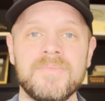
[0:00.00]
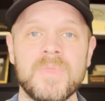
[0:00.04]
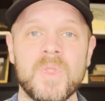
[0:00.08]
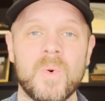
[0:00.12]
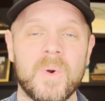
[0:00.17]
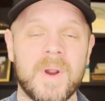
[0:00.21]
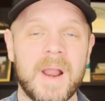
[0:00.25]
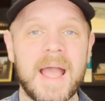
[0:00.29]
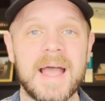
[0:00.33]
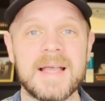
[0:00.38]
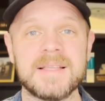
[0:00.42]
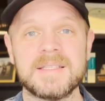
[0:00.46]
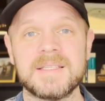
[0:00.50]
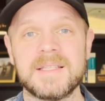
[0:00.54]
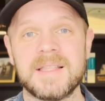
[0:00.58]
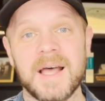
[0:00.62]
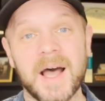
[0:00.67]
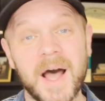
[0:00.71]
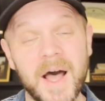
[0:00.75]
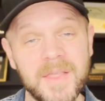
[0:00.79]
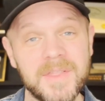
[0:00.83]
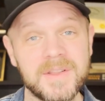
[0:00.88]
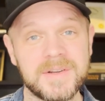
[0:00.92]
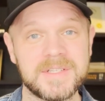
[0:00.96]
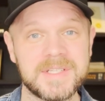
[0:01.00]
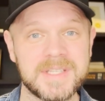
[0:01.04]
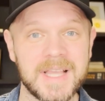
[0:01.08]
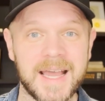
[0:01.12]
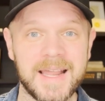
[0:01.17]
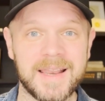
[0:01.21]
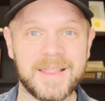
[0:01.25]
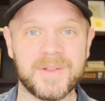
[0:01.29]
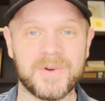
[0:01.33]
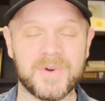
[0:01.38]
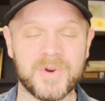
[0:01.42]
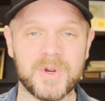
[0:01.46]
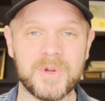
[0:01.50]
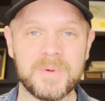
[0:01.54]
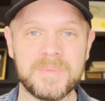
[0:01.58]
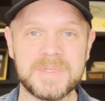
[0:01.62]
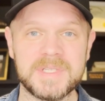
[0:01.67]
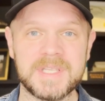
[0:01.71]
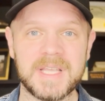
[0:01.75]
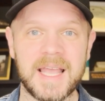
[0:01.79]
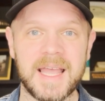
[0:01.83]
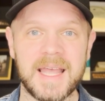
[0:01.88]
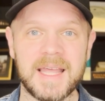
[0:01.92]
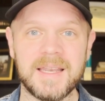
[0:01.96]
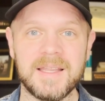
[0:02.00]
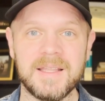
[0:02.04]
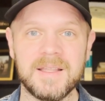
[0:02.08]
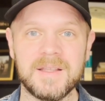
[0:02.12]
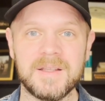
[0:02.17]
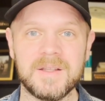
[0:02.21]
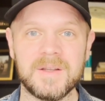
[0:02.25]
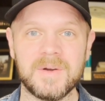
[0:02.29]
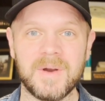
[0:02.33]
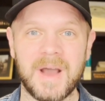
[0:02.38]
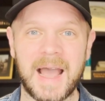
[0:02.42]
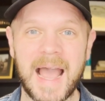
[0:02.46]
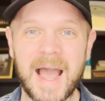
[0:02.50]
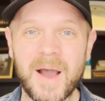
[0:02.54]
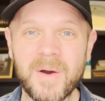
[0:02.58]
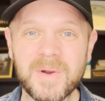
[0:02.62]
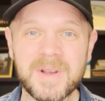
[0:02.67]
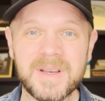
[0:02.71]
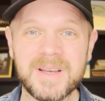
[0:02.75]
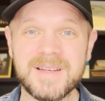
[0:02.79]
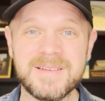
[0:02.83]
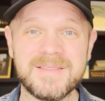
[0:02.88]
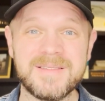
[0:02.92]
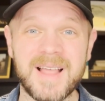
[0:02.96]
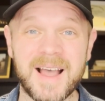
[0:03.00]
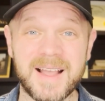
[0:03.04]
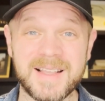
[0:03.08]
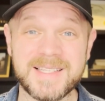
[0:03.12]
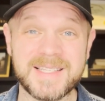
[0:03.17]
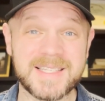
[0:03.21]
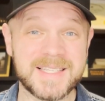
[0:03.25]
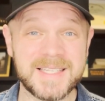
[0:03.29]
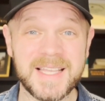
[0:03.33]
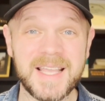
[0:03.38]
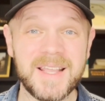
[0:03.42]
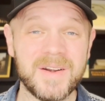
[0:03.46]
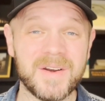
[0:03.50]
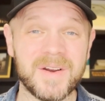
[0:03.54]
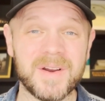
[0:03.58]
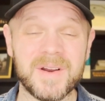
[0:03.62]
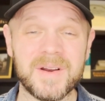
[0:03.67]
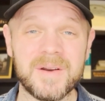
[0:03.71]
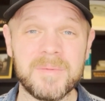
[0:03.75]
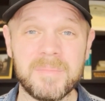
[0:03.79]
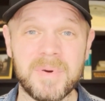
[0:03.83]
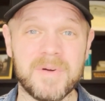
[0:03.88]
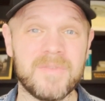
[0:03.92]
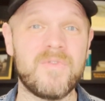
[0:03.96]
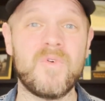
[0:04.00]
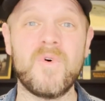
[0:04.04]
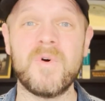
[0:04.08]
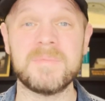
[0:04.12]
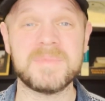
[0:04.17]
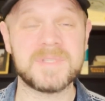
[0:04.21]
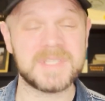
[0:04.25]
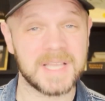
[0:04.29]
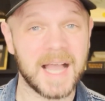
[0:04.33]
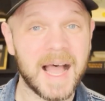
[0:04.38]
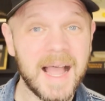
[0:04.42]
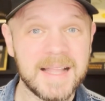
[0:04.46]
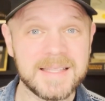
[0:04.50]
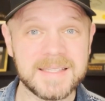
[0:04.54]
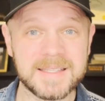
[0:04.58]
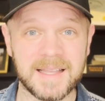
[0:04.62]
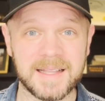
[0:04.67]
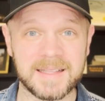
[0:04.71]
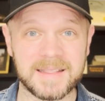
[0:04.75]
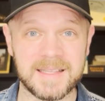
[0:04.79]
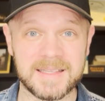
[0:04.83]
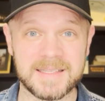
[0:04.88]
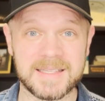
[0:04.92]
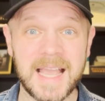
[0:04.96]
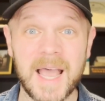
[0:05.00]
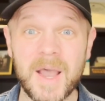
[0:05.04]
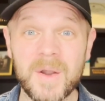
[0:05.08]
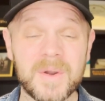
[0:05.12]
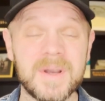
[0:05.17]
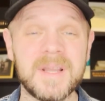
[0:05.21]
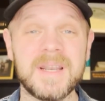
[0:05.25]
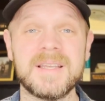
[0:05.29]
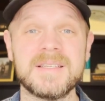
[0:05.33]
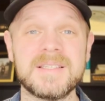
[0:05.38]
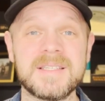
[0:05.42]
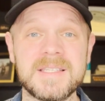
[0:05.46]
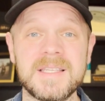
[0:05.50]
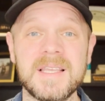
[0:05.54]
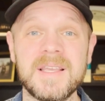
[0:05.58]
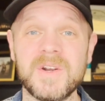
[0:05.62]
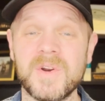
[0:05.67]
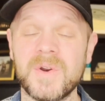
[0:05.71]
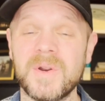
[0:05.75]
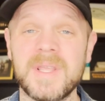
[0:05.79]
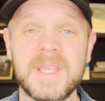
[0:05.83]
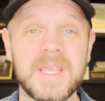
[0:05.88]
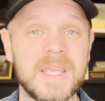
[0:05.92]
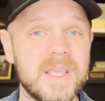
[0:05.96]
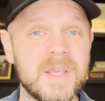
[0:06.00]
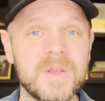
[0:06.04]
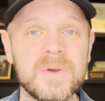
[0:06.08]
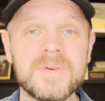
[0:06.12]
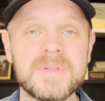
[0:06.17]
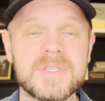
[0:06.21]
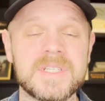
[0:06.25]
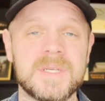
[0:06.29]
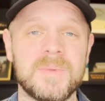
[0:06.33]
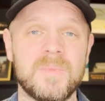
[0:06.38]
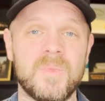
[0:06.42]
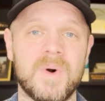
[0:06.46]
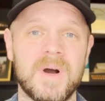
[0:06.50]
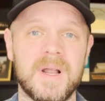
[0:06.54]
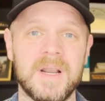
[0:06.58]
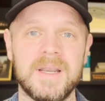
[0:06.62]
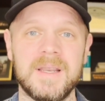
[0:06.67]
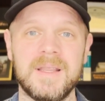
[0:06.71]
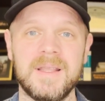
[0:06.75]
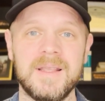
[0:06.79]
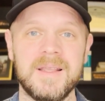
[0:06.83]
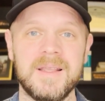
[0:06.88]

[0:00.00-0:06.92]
Whereas the other side of the group said, how could a sinner perform signs like this? How could a sinner heal someone?